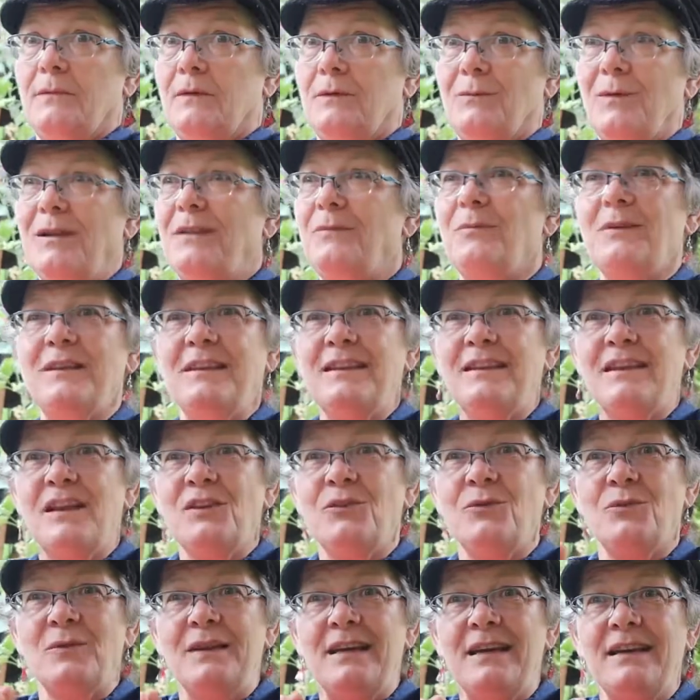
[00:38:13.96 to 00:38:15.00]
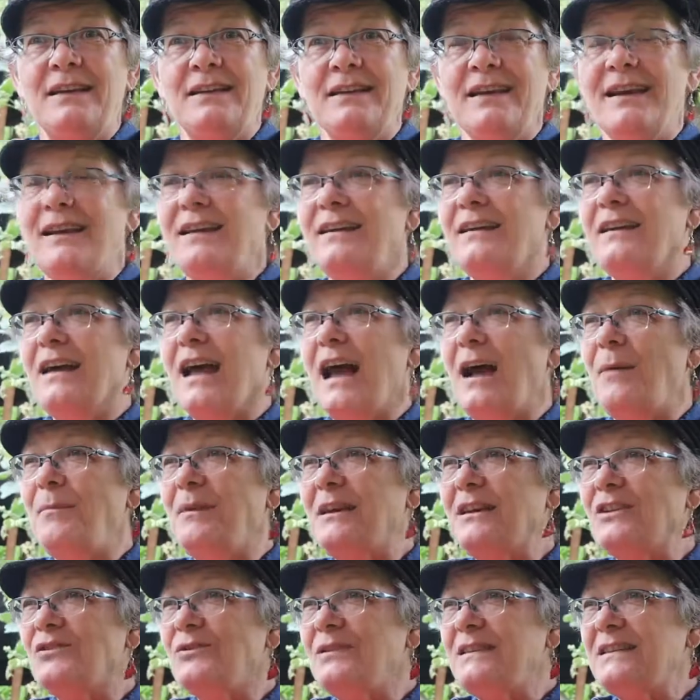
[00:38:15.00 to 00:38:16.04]
what did they do in India? How
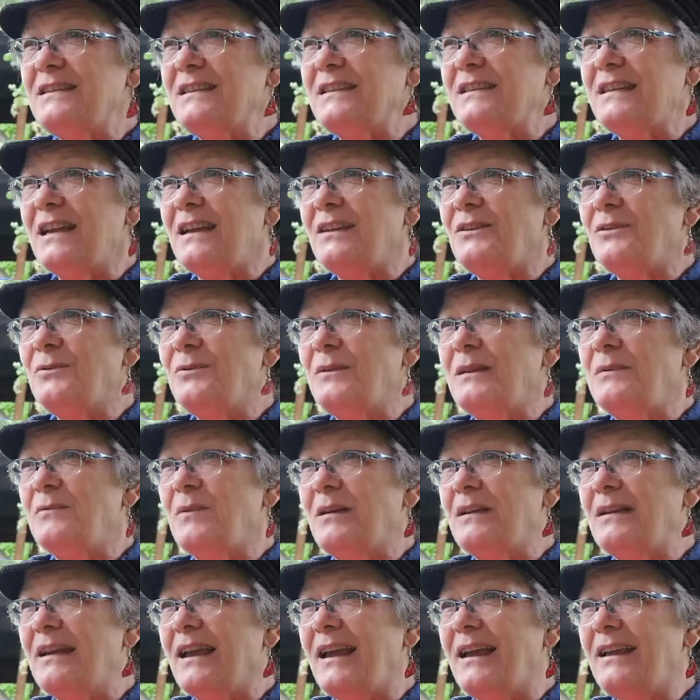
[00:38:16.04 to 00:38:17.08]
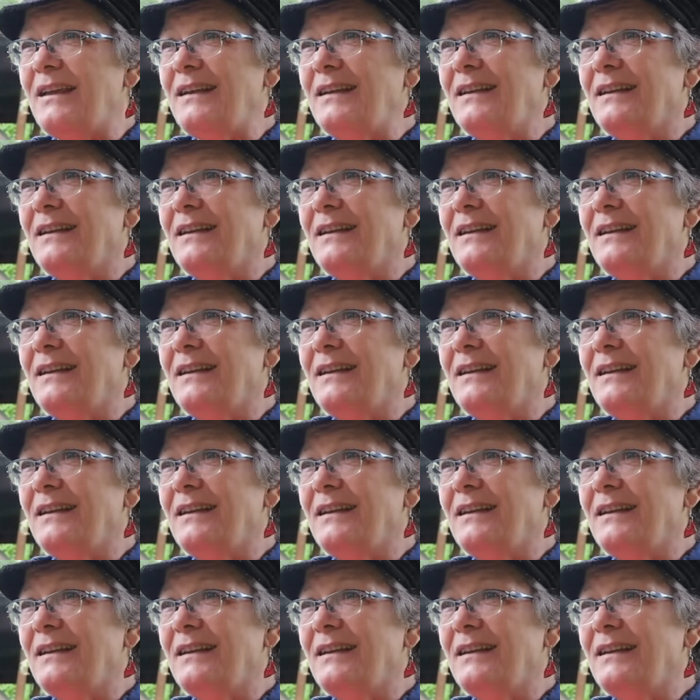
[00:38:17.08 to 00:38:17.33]
many trees did they do in one day?